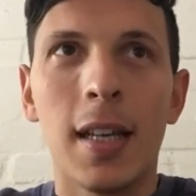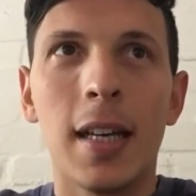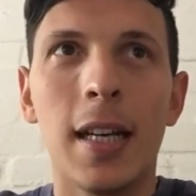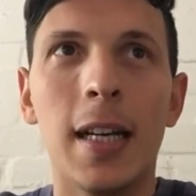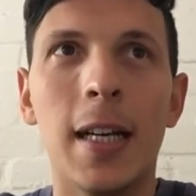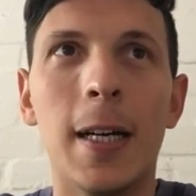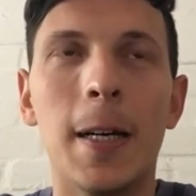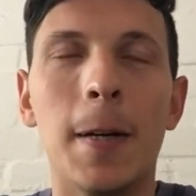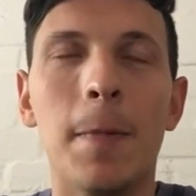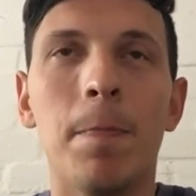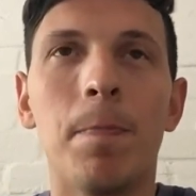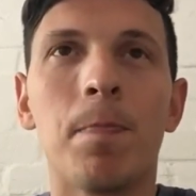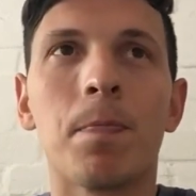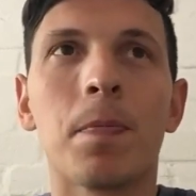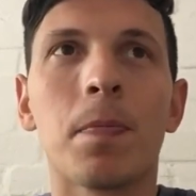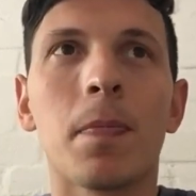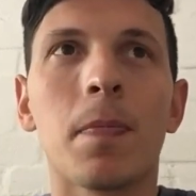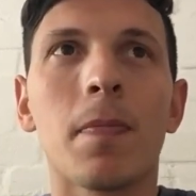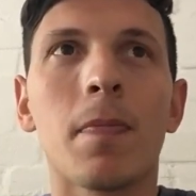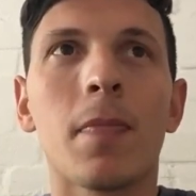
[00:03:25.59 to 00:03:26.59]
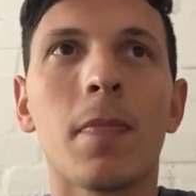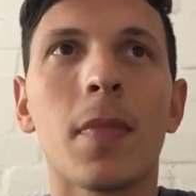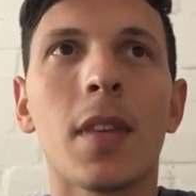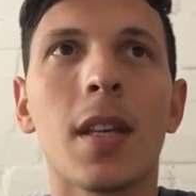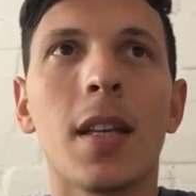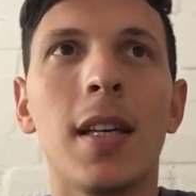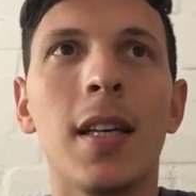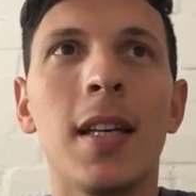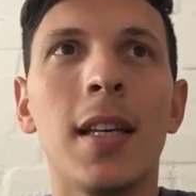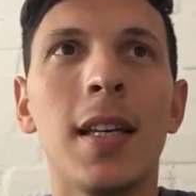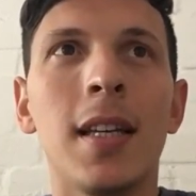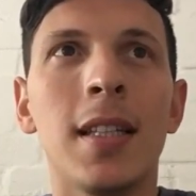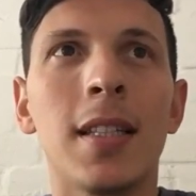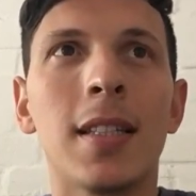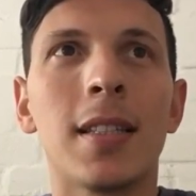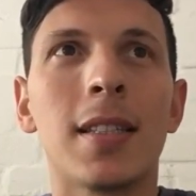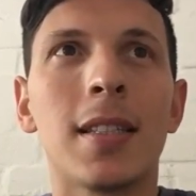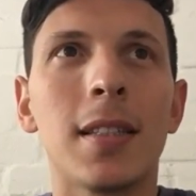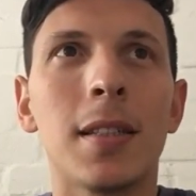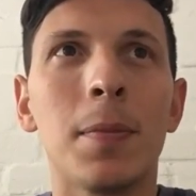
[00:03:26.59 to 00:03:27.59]
It
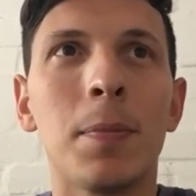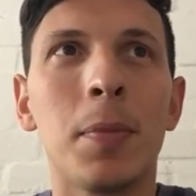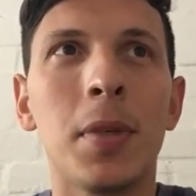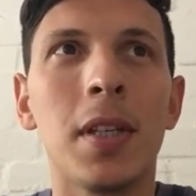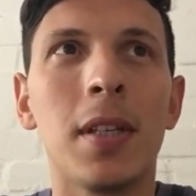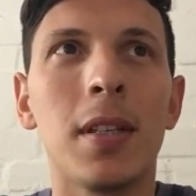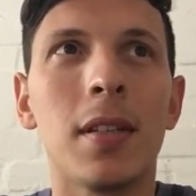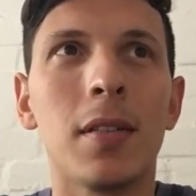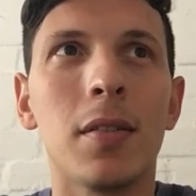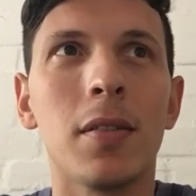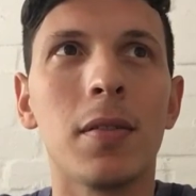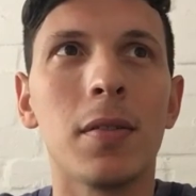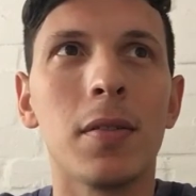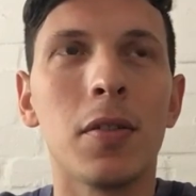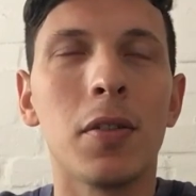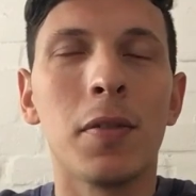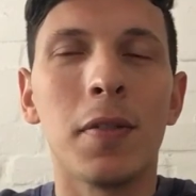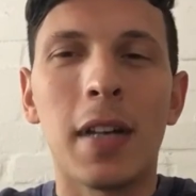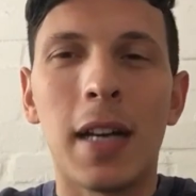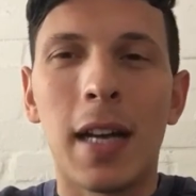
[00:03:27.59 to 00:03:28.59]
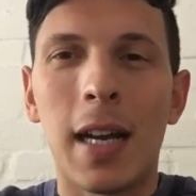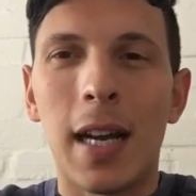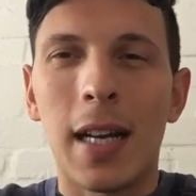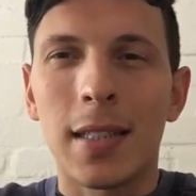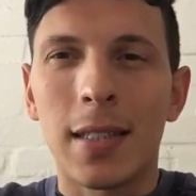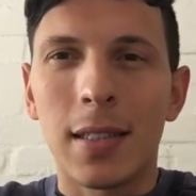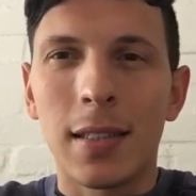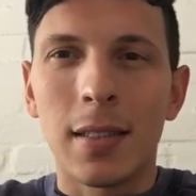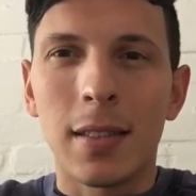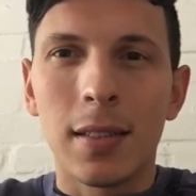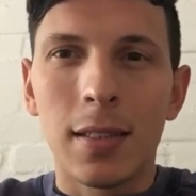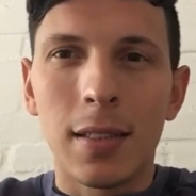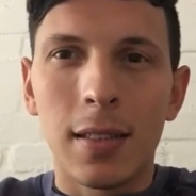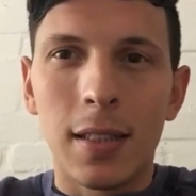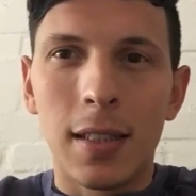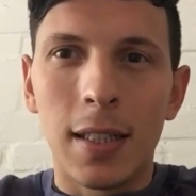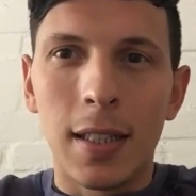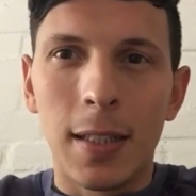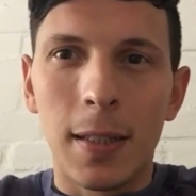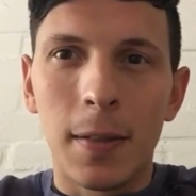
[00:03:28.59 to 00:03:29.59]
is a bit of a hassle
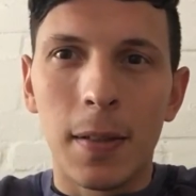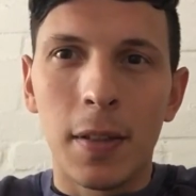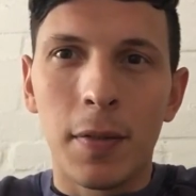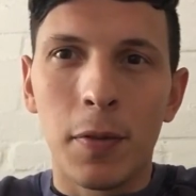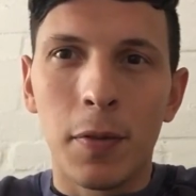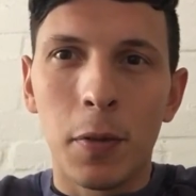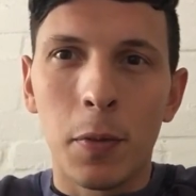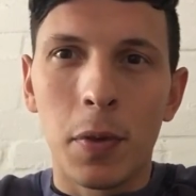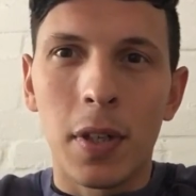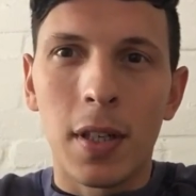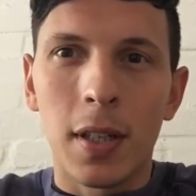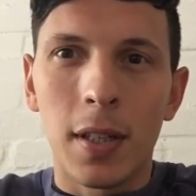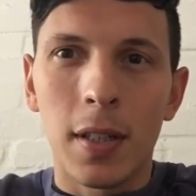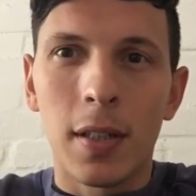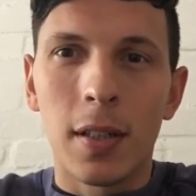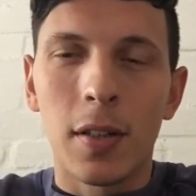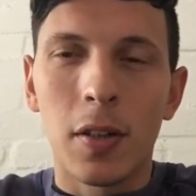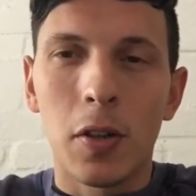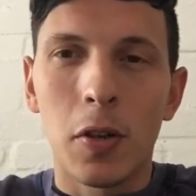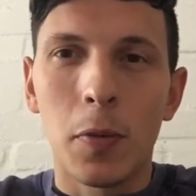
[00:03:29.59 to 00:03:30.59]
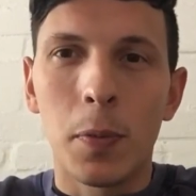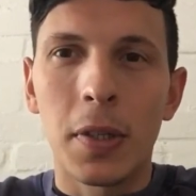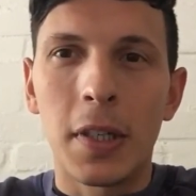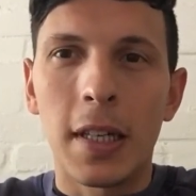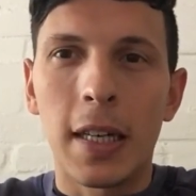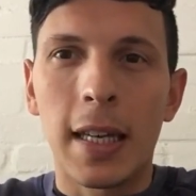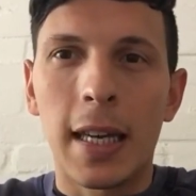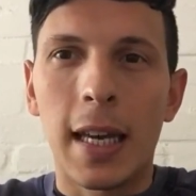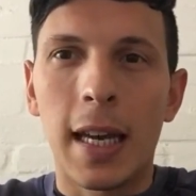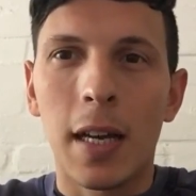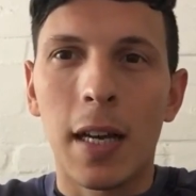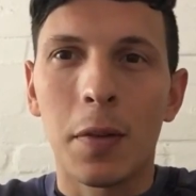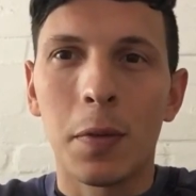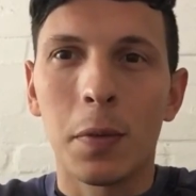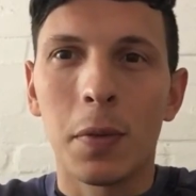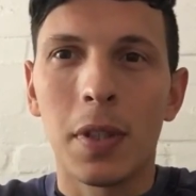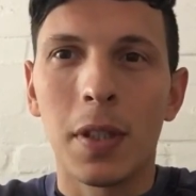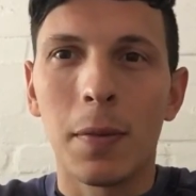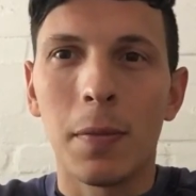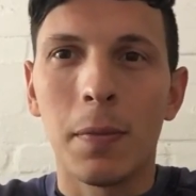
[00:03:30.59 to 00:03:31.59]
if you want to open an account
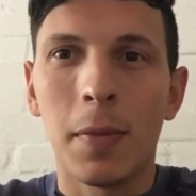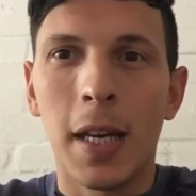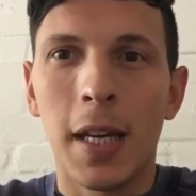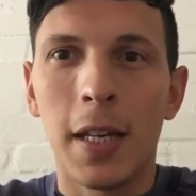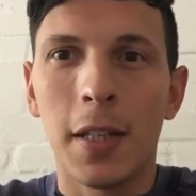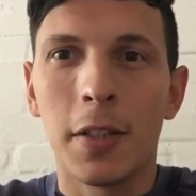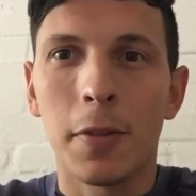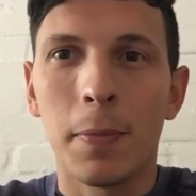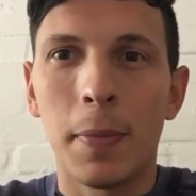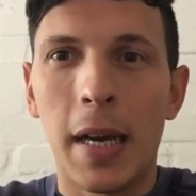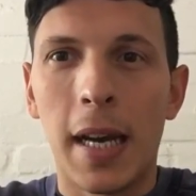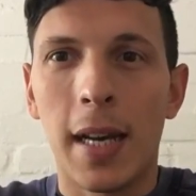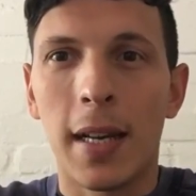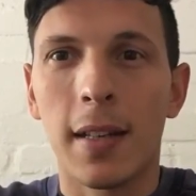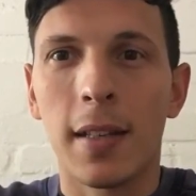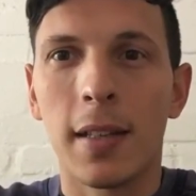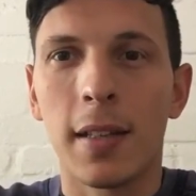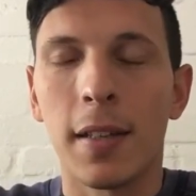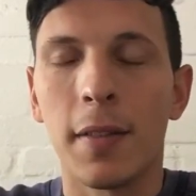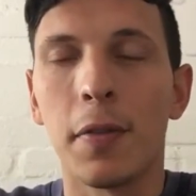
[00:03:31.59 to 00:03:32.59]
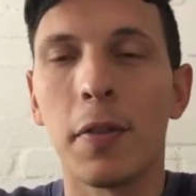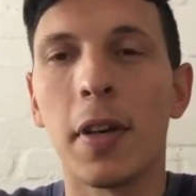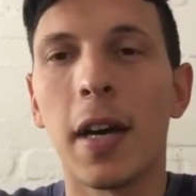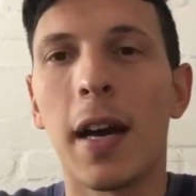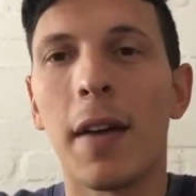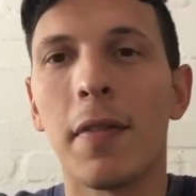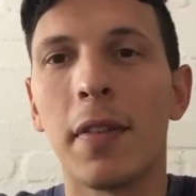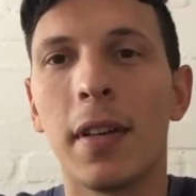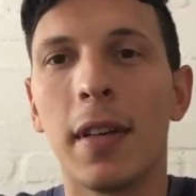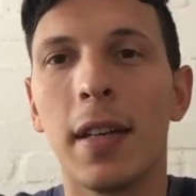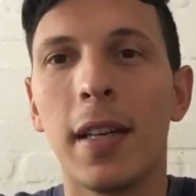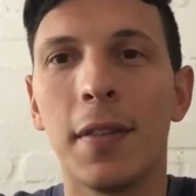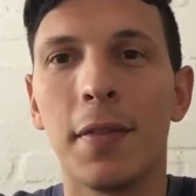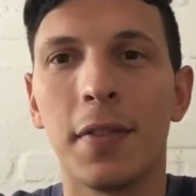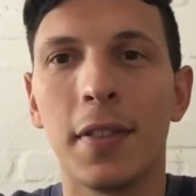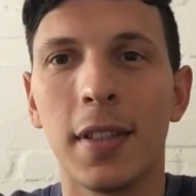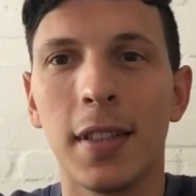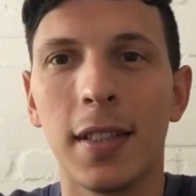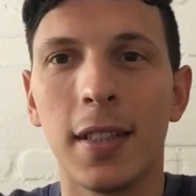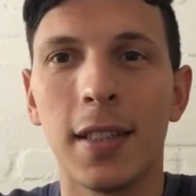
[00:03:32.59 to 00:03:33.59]
with a major bank if you haven't
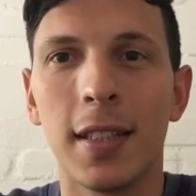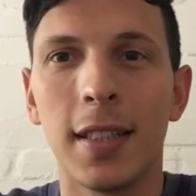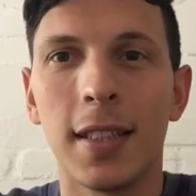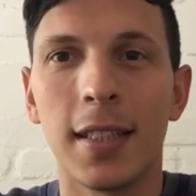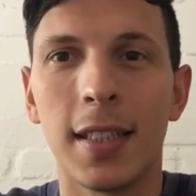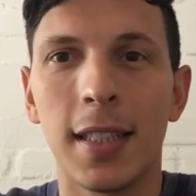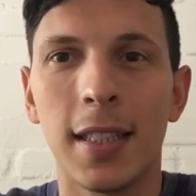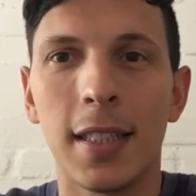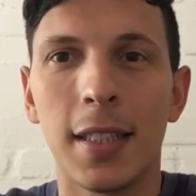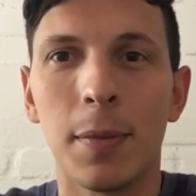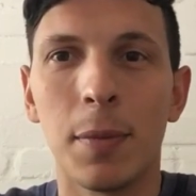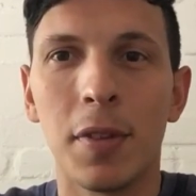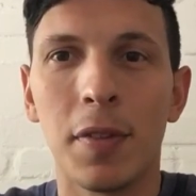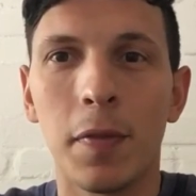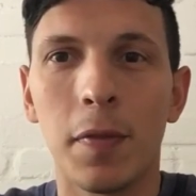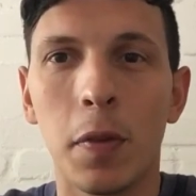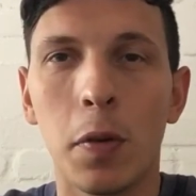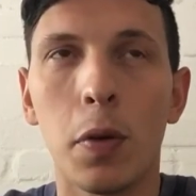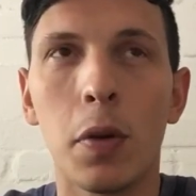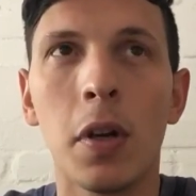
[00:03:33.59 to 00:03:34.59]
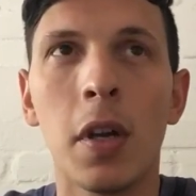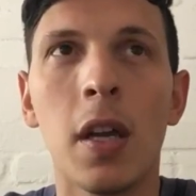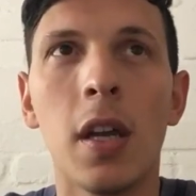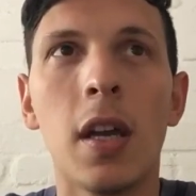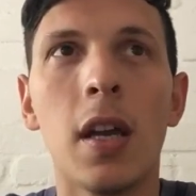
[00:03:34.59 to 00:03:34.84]
lived in this city before.